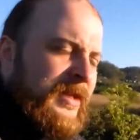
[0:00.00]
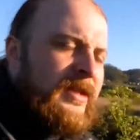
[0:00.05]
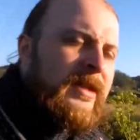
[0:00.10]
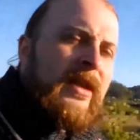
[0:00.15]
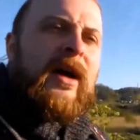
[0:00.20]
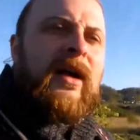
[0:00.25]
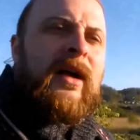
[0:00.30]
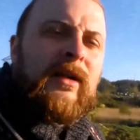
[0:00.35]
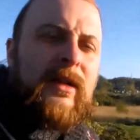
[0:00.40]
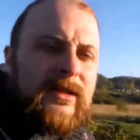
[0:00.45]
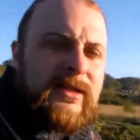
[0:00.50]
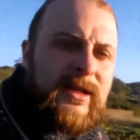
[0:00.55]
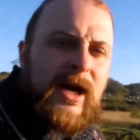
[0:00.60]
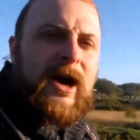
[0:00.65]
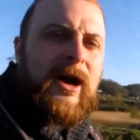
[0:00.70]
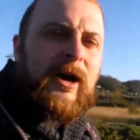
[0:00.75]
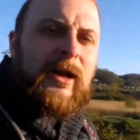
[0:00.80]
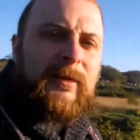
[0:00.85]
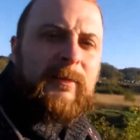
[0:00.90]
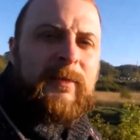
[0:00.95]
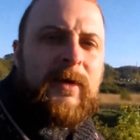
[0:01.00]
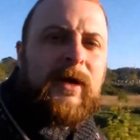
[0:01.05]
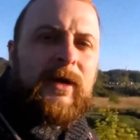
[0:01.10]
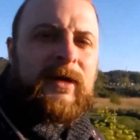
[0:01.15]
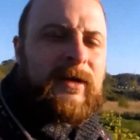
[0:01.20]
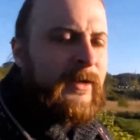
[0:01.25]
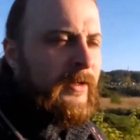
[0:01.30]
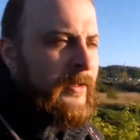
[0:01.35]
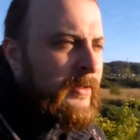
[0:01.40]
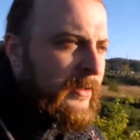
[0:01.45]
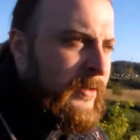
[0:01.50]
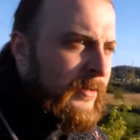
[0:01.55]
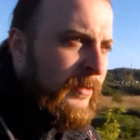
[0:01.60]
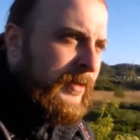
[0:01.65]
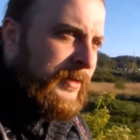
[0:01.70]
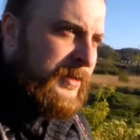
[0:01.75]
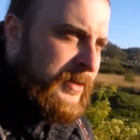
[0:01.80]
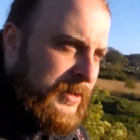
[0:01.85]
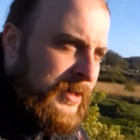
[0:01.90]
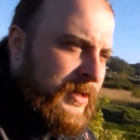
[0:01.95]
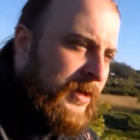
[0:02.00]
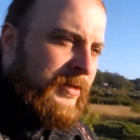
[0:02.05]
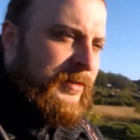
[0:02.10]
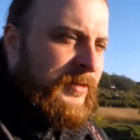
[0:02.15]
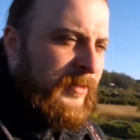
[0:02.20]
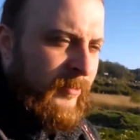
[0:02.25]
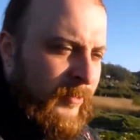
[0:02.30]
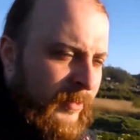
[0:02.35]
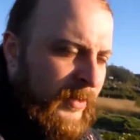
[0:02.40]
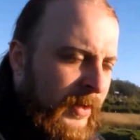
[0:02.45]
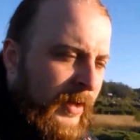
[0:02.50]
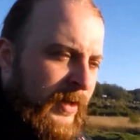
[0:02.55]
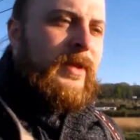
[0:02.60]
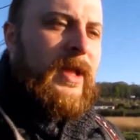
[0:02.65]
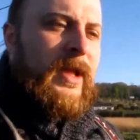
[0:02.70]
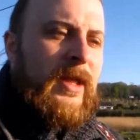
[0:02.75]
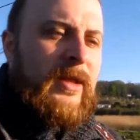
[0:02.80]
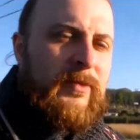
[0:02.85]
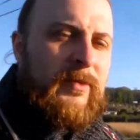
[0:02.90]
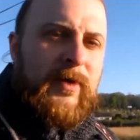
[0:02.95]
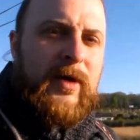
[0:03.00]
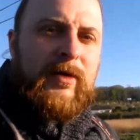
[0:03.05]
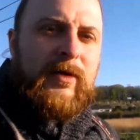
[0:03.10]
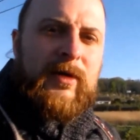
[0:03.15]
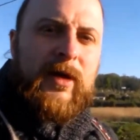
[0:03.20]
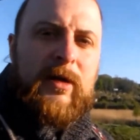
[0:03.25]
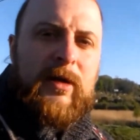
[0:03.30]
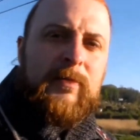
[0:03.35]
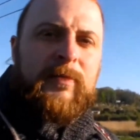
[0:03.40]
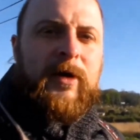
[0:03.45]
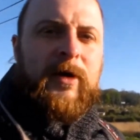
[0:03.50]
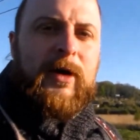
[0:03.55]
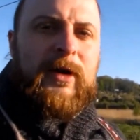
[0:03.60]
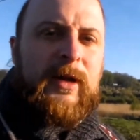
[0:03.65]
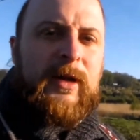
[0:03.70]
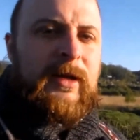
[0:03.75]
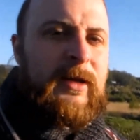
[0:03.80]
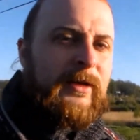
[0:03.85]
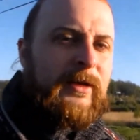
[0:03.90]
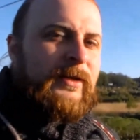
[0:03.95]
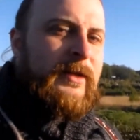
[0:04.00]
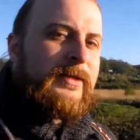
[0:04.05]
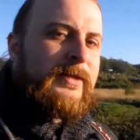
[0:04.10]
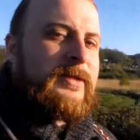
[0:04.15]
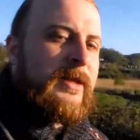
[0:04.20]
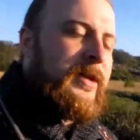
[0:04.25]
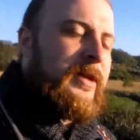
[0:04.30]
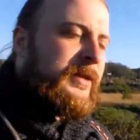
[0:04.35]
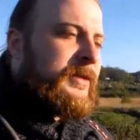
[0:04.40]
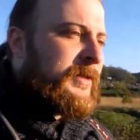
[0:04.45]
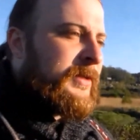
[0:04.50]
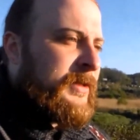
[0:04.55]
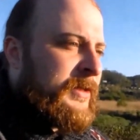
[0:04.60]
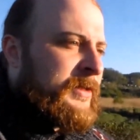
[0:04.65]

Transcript: null time where I just kind of let the world go by. It's nice.